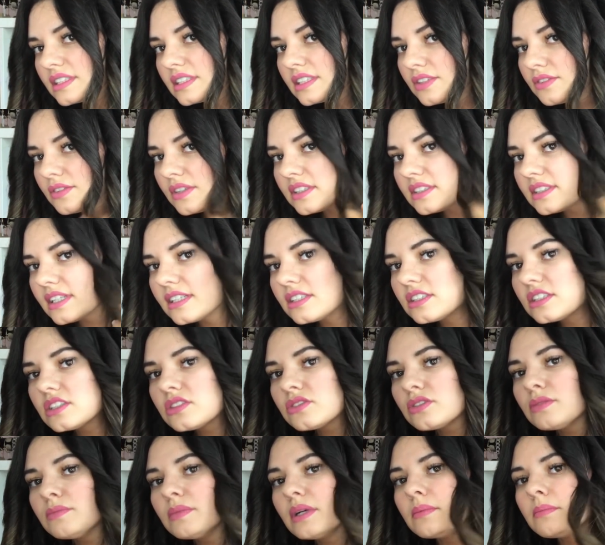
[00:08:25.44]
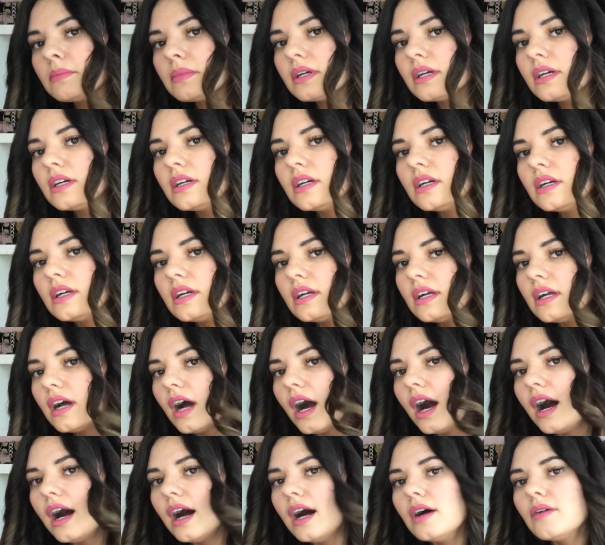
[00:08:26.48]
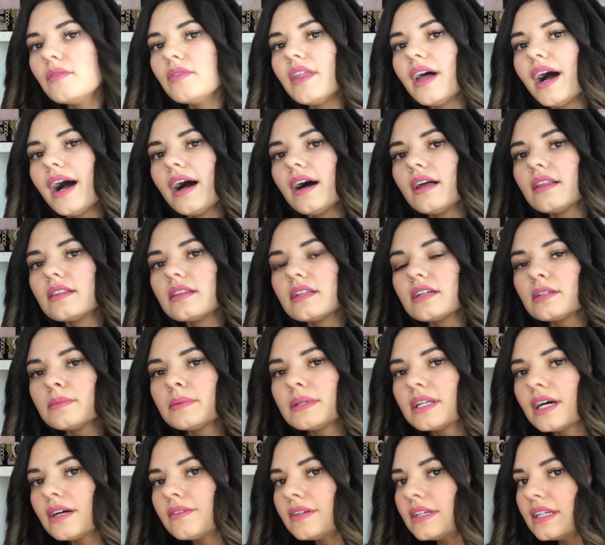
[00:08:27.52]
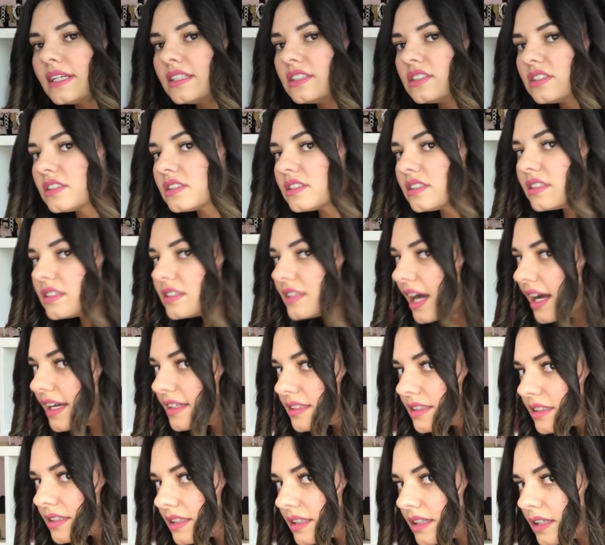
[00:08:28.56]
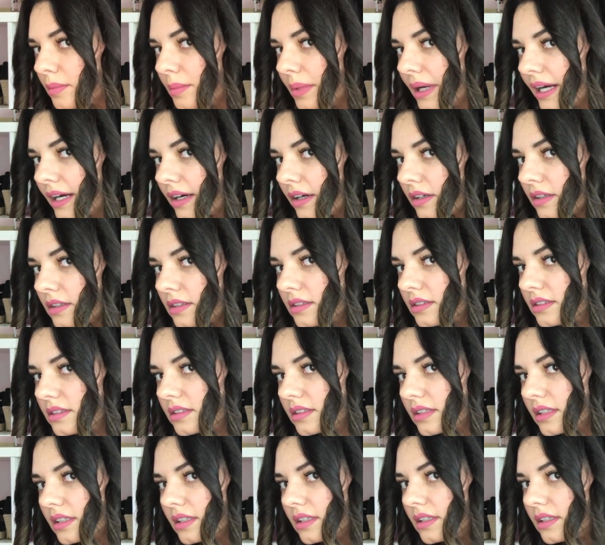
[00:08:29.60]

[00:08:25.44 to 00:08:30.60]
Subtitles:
Difference, and just remember that a little bit of it is just the sizes in the barrels.